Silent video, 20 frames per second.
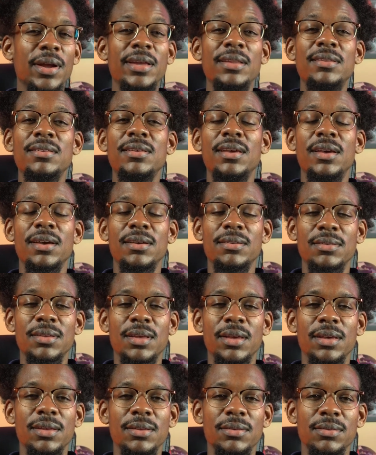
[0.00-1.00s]
ATX
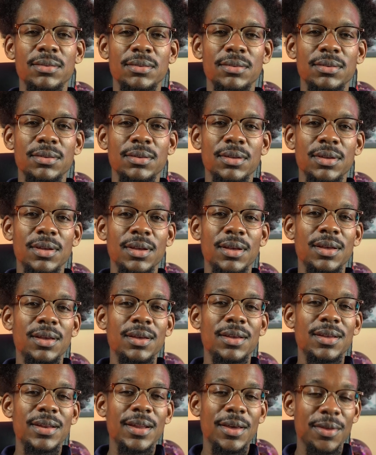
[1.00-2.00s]
case.
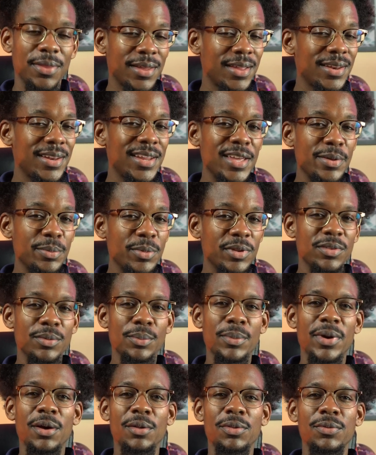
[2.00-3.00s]
Now that name is a
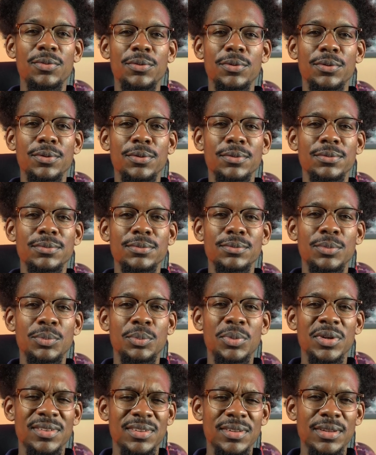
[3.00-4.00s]
mouthful,
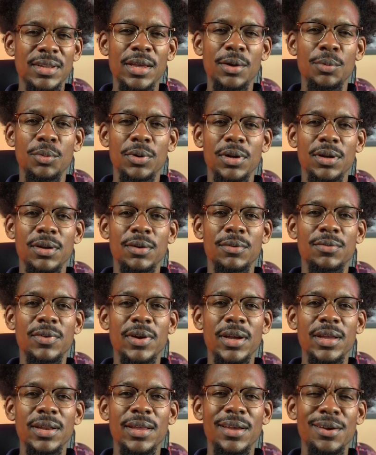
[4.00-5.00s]
but today we're gonna
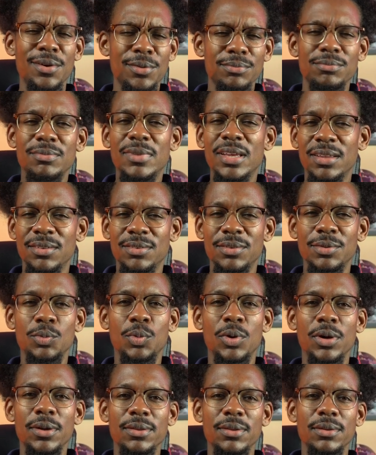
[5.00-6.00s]
find out, is it
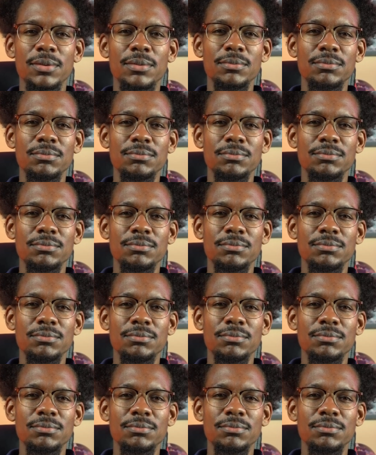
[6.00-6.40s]
worth it?